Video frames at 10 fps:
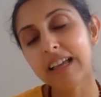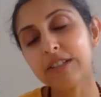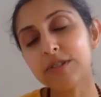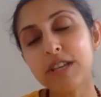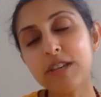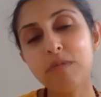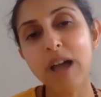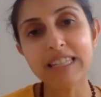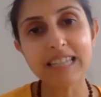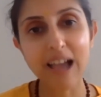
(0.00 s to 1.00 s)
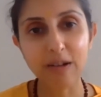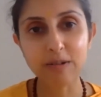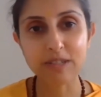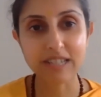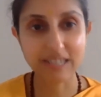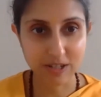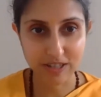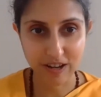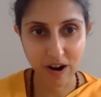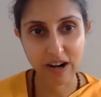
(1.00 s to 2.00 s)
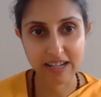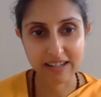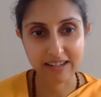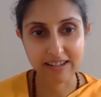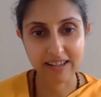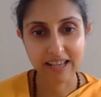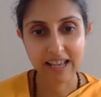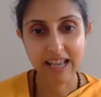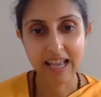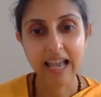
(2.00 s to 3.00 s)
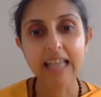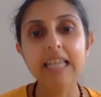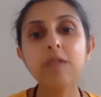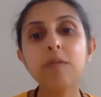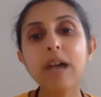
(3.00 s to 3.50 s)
So he went out into the garden and he